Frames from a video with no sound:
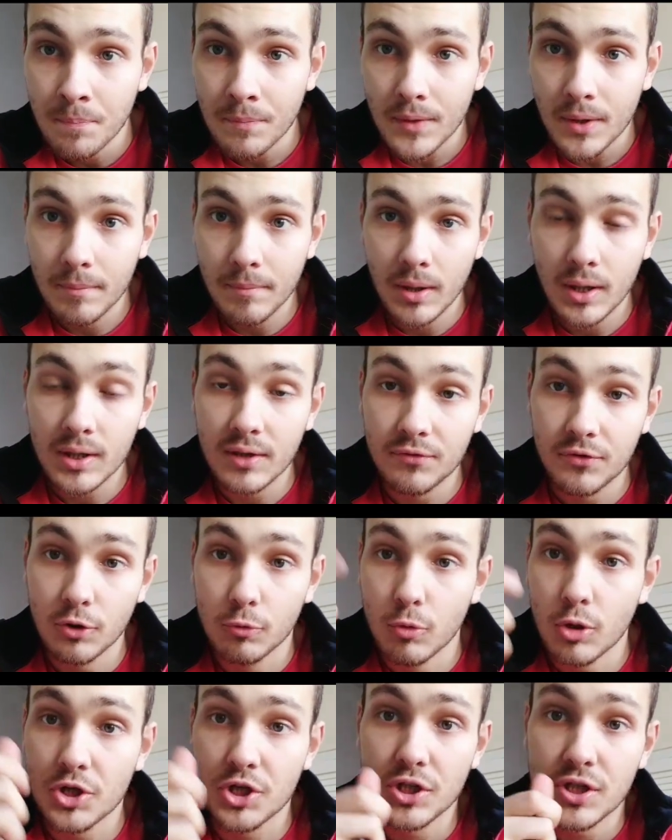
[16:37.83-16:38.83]
But if you're
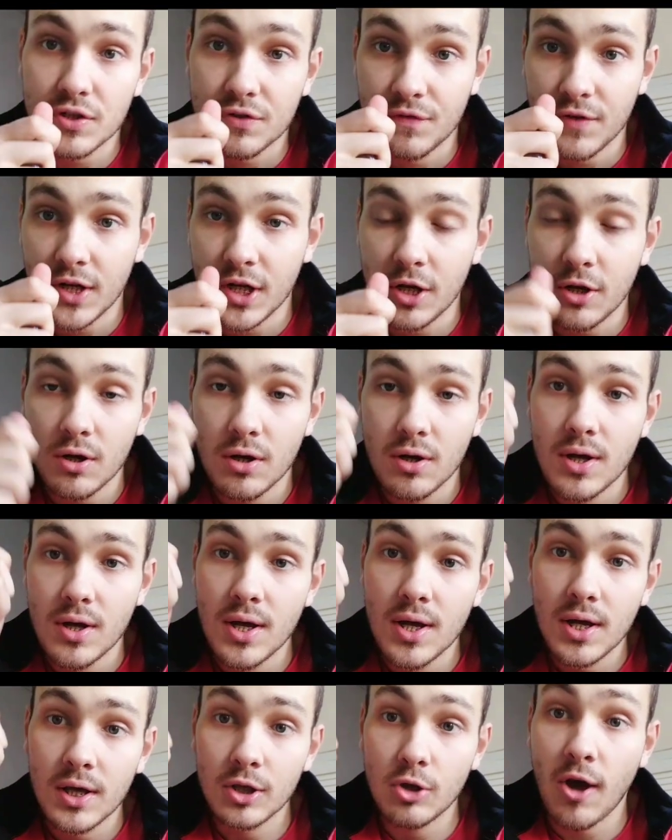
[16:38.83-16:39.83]
watching this video,
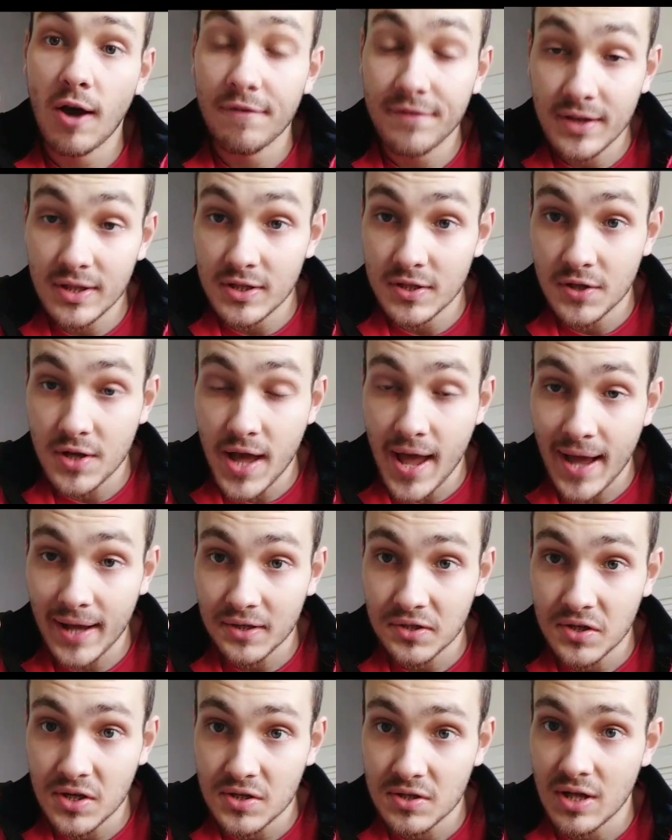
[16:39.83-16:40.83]
you have internet
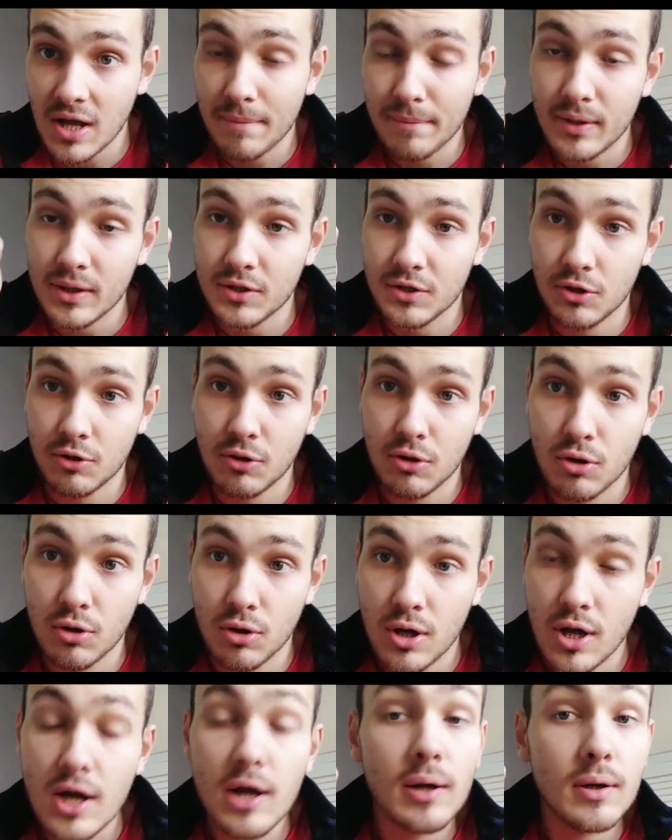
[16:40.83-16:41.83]
access. That means you're
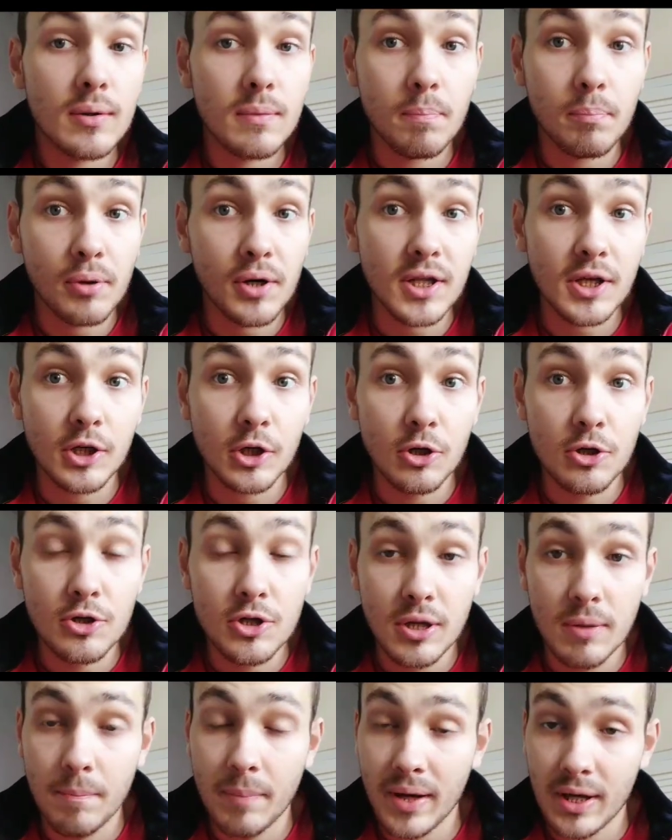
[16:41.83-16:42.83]
pretty good
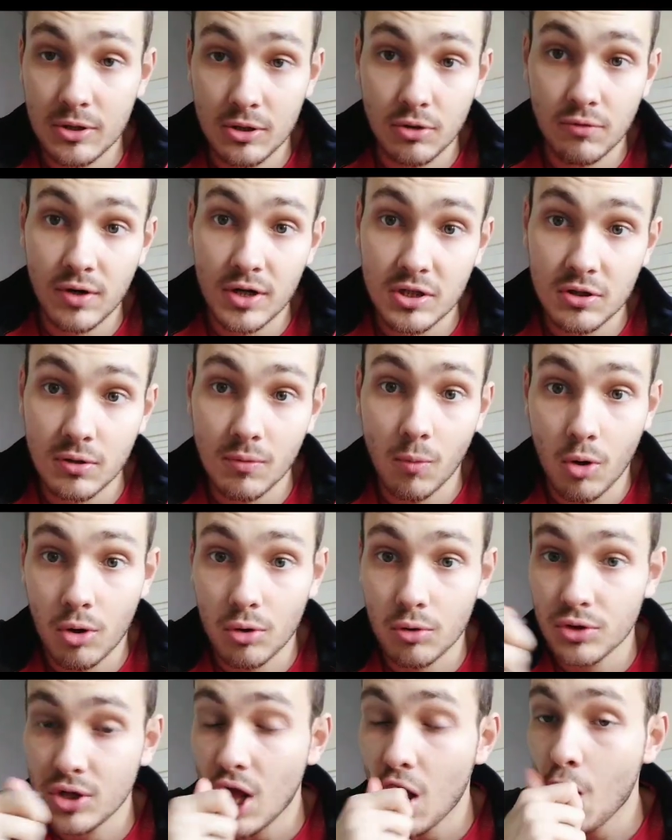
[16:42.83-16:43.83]
compared to the rest of the world.